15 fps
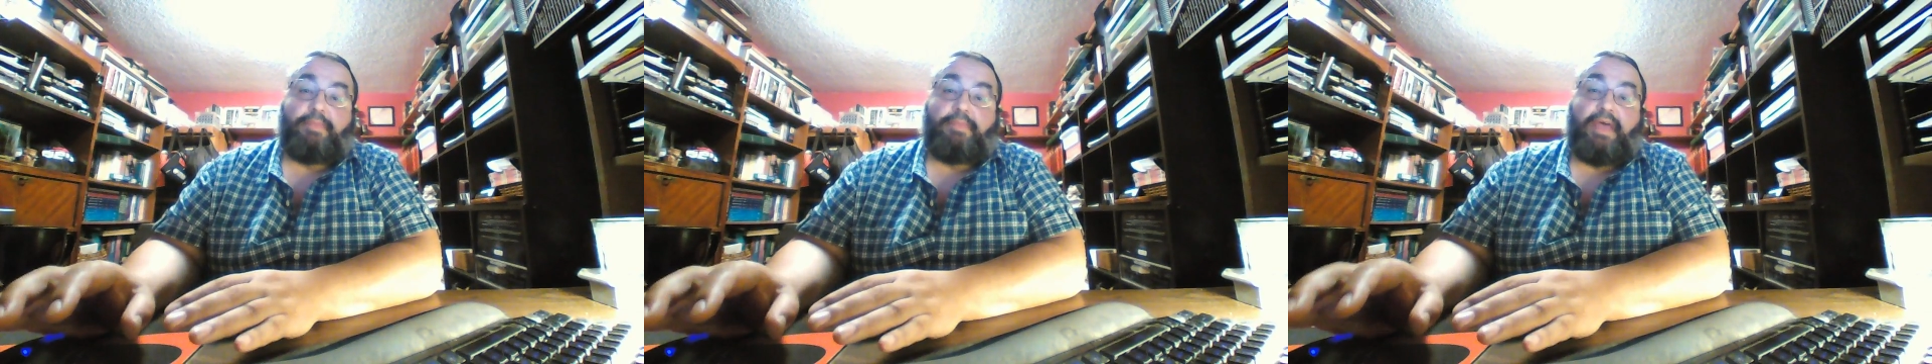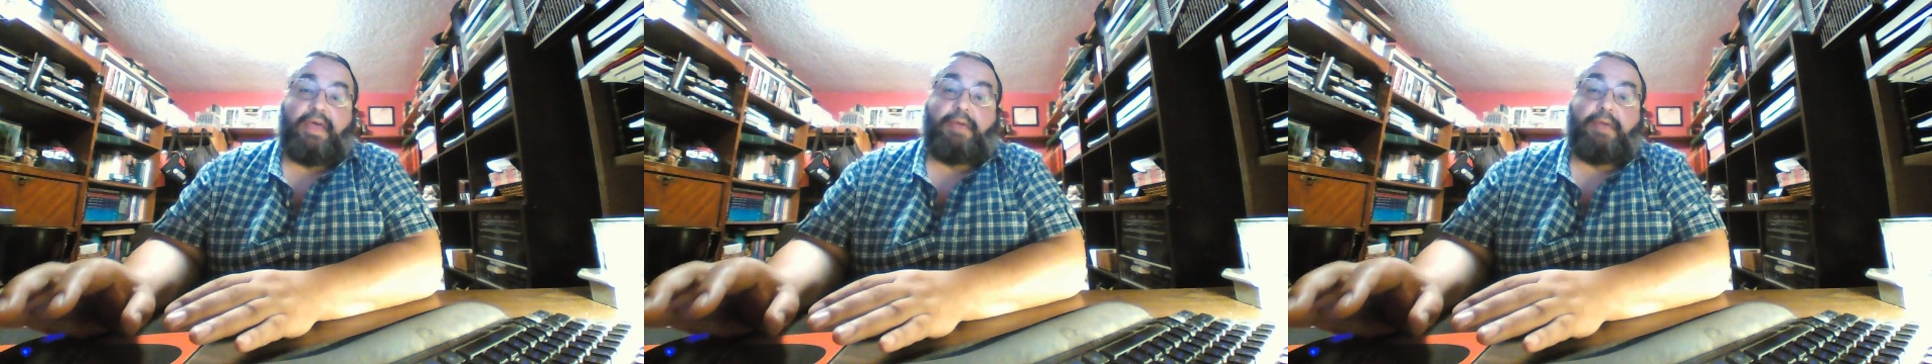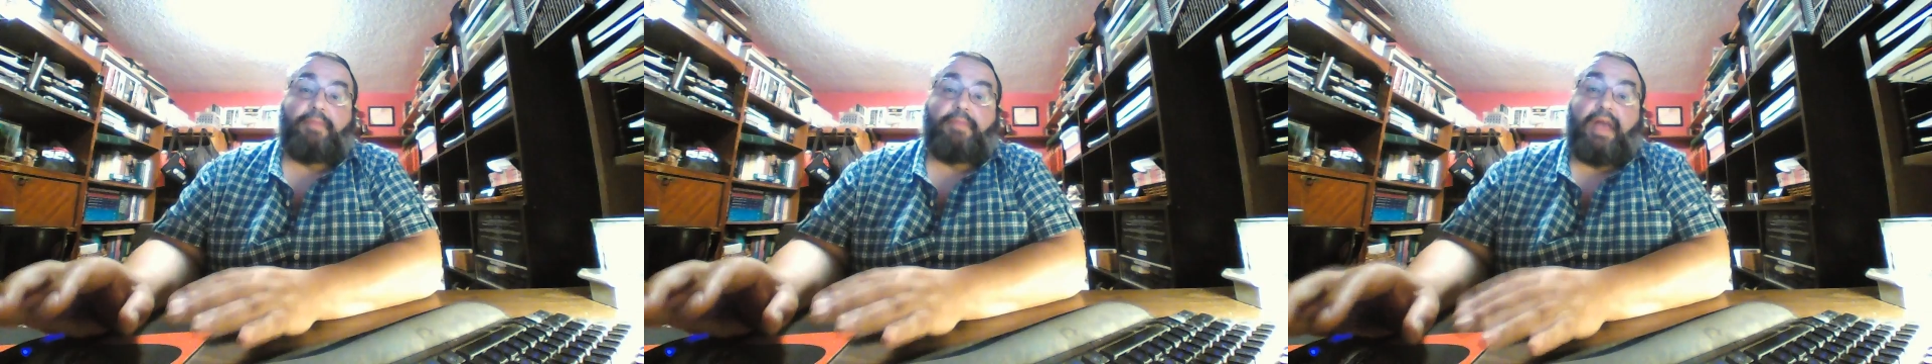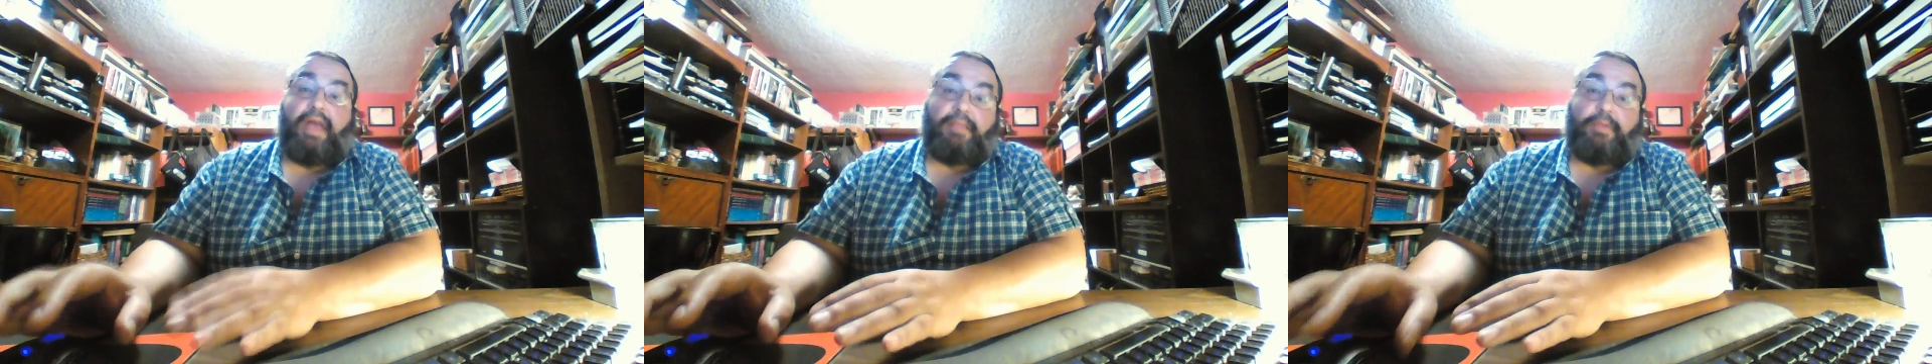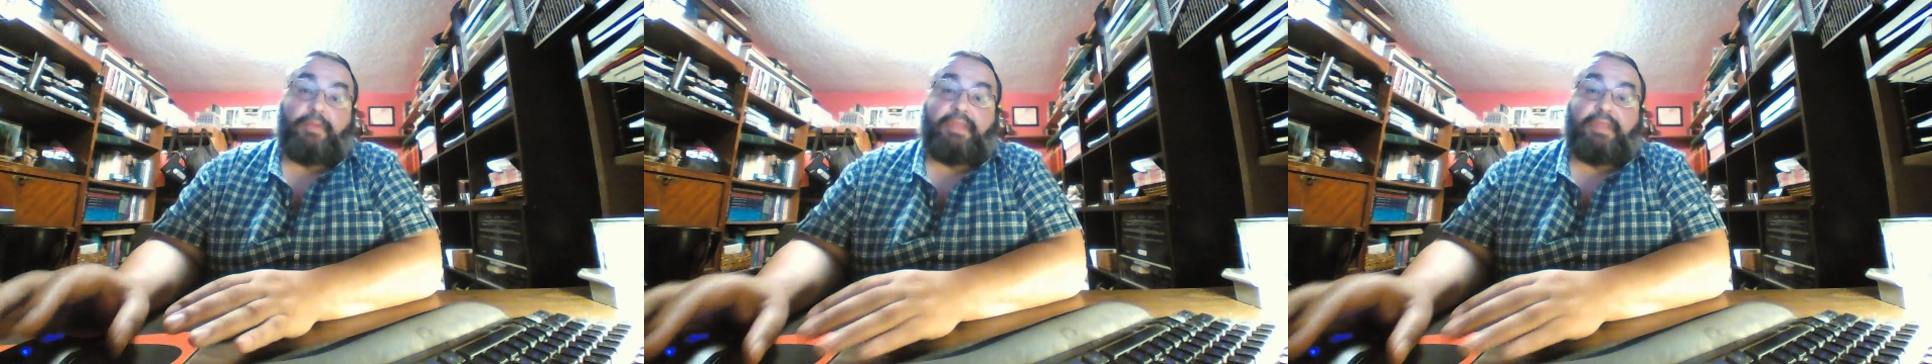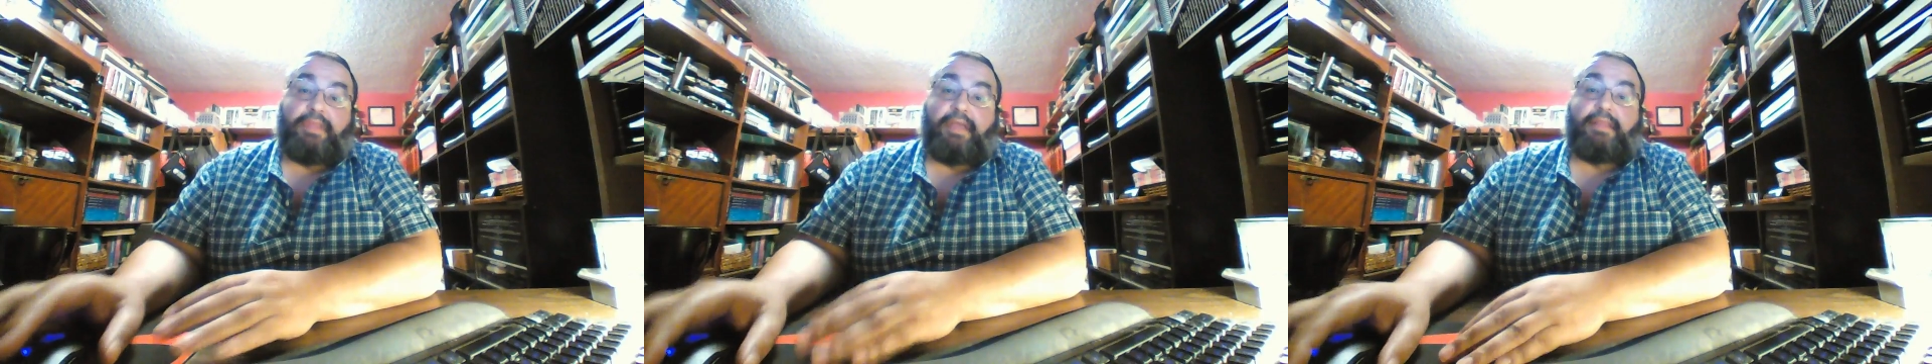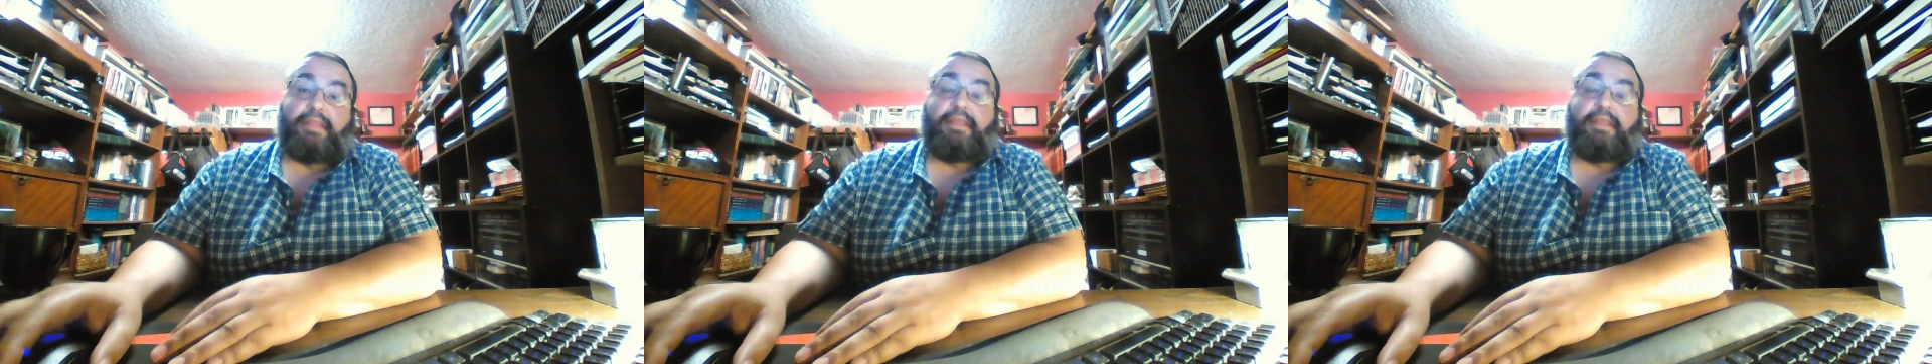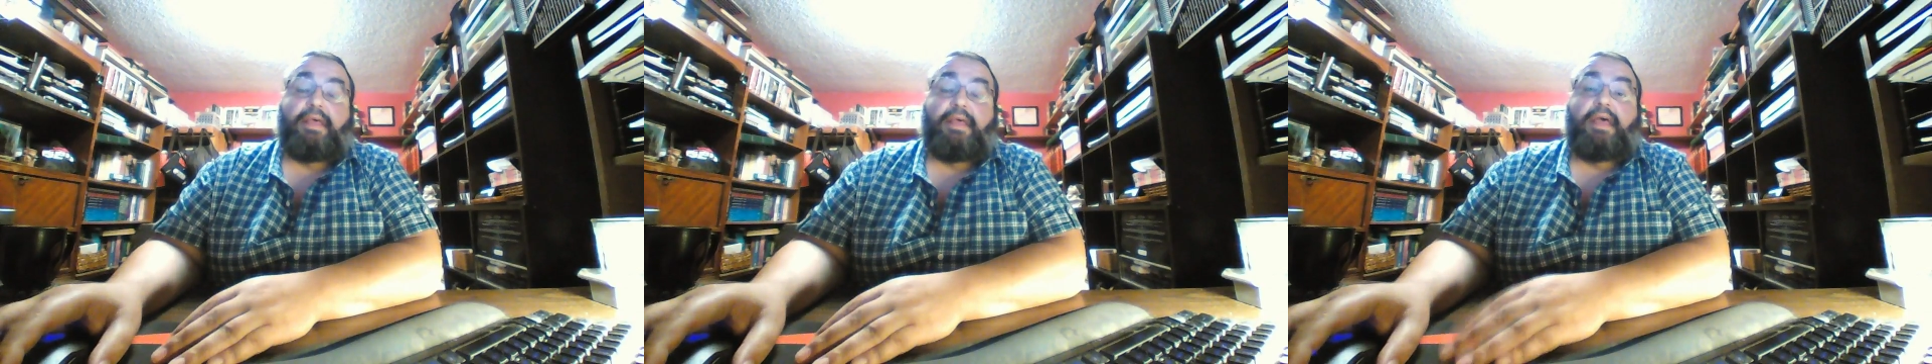time not pretend
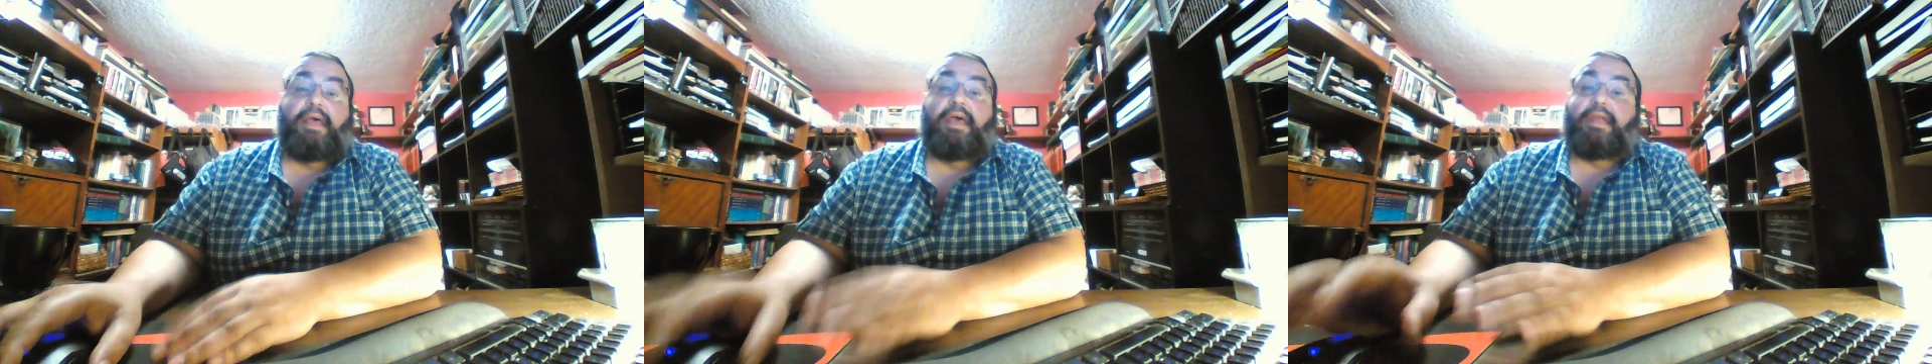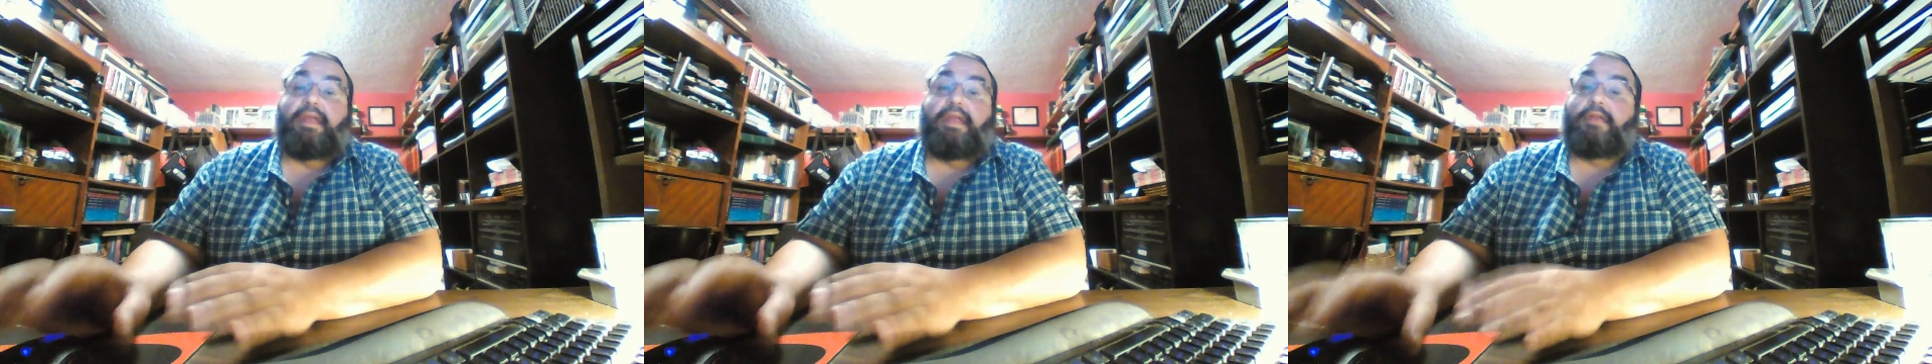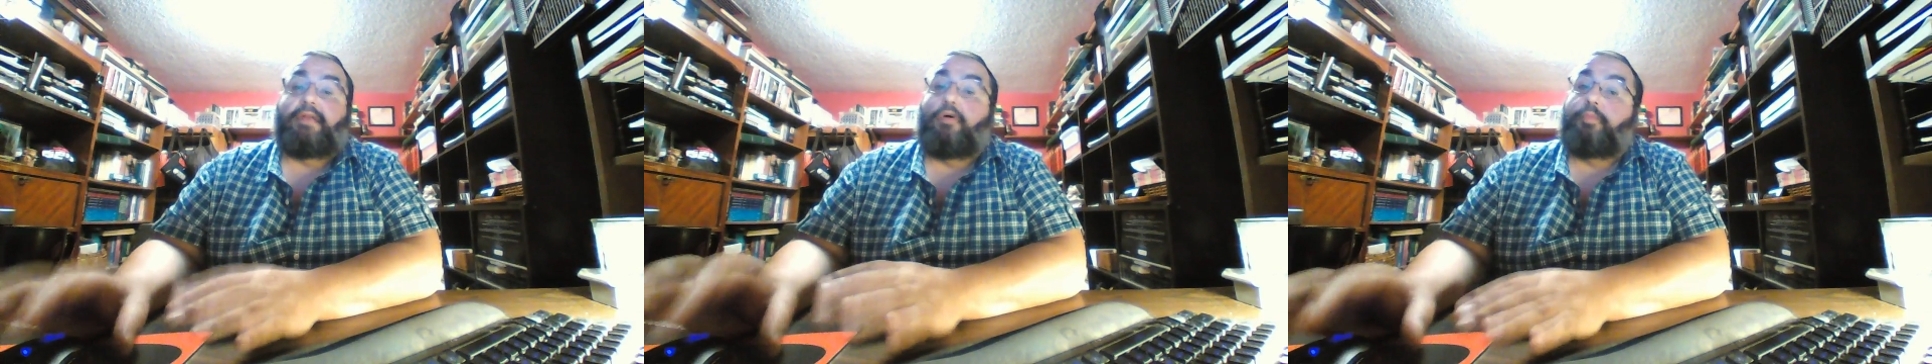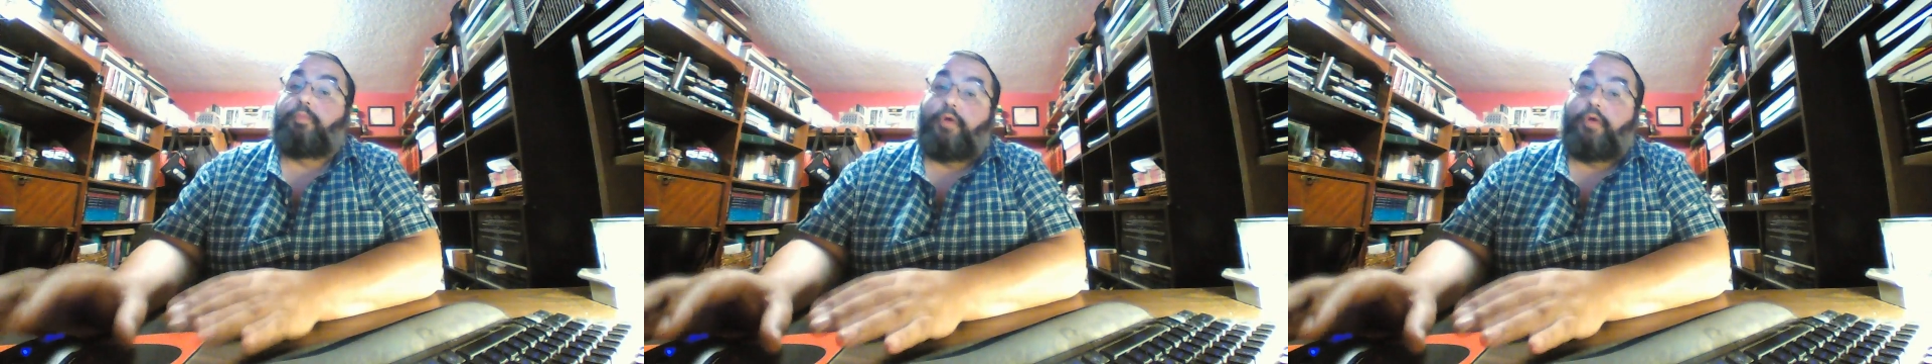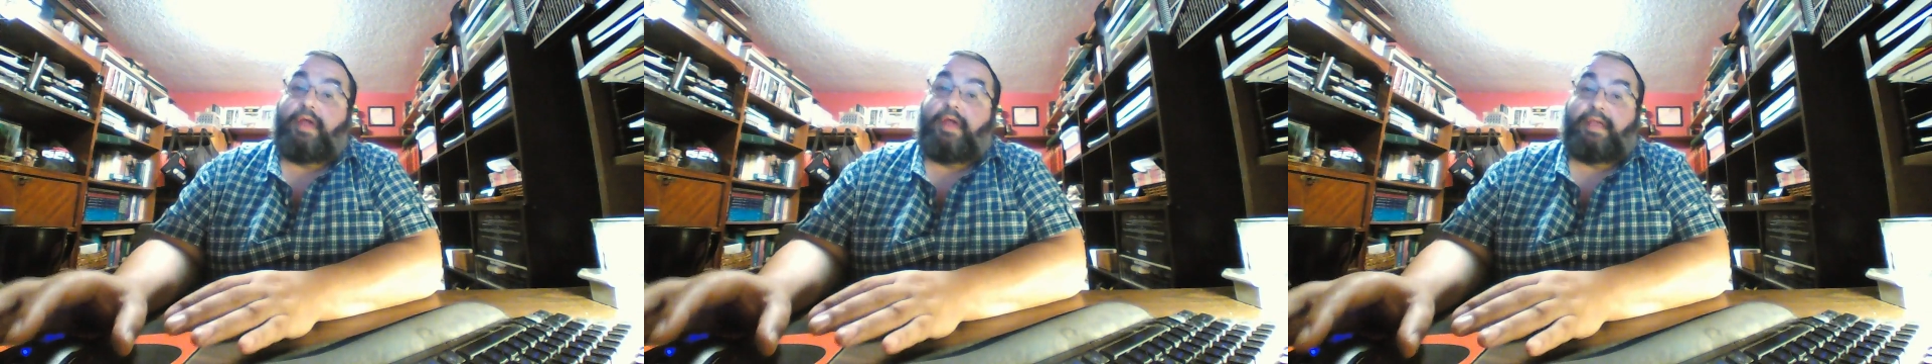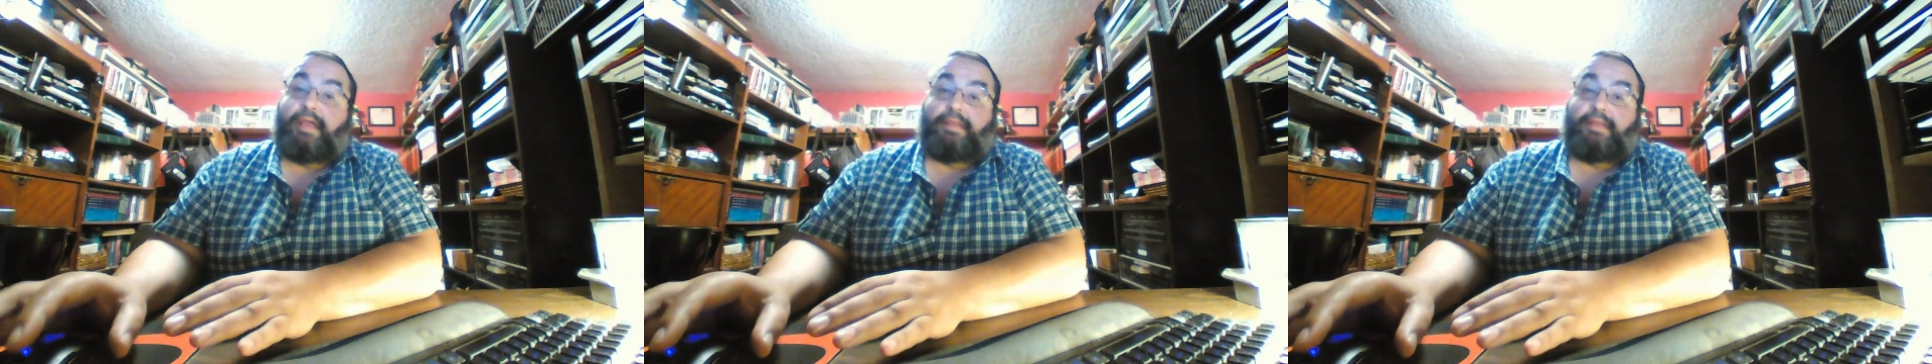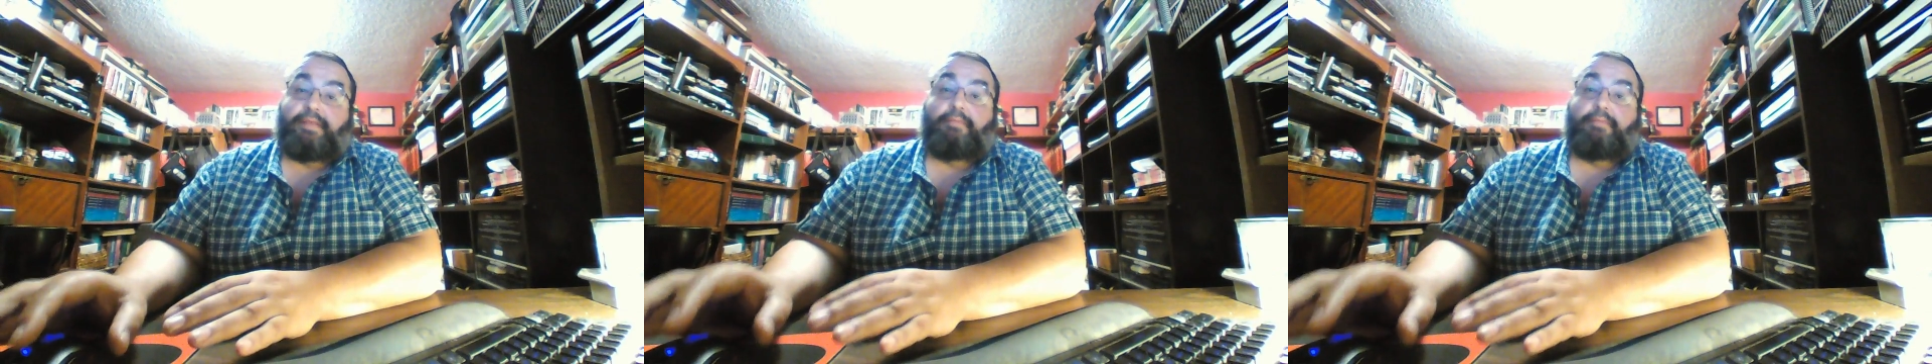and incorporate